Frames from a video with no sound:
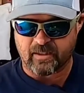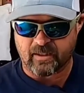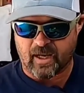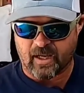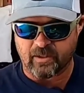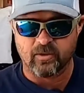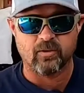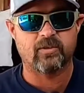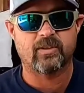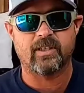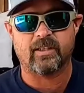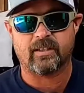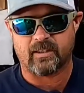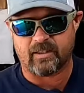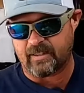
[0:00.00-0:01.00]
I used
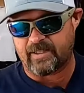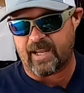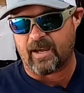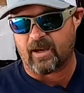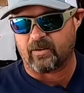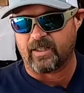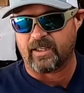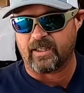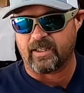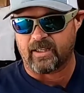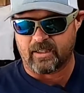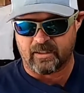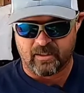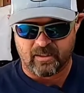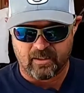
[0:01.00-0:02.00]
it down
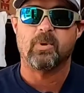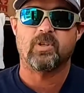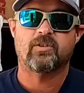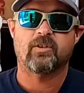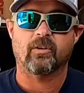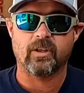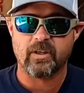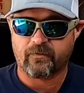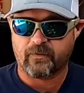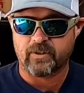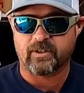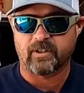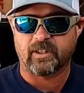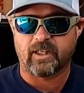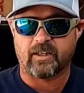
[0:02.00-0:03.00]
in Missouri,
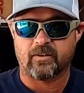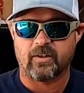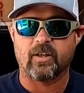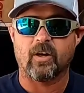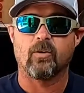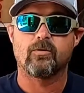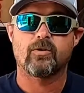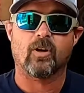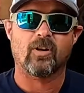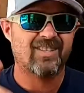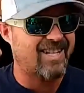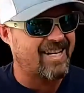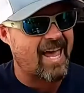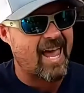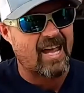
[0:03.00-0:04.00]
fishing Lake of the
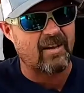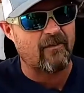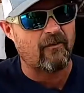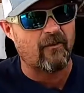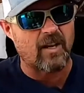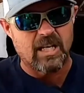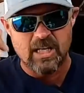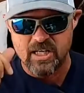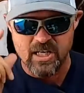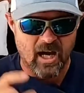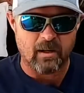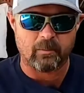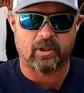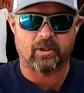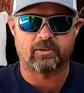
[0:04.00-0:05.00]
Ozarks, and had a
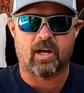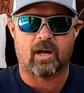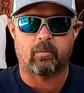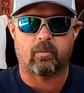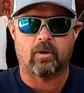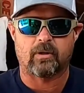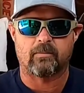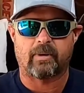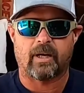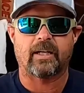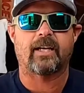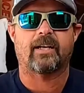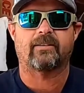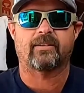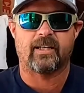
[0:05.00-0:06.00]
phenomenal topwater bite
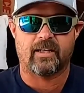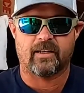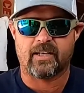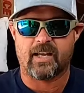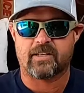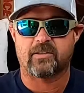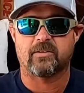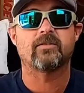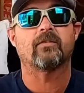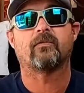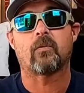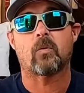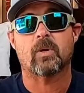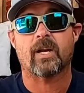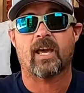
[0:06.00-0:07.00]
out there, catching some
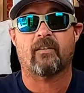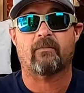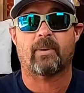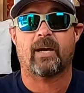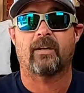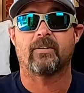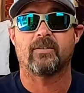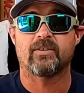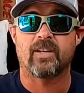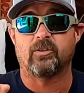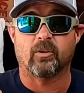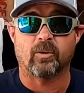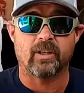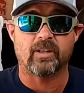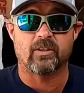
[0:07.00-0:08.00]
4.5 pounders
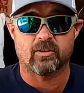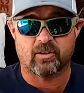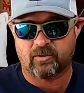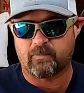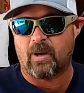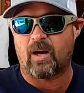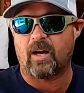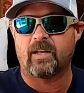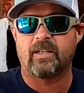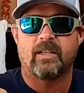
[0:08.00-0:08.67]
during their spawn.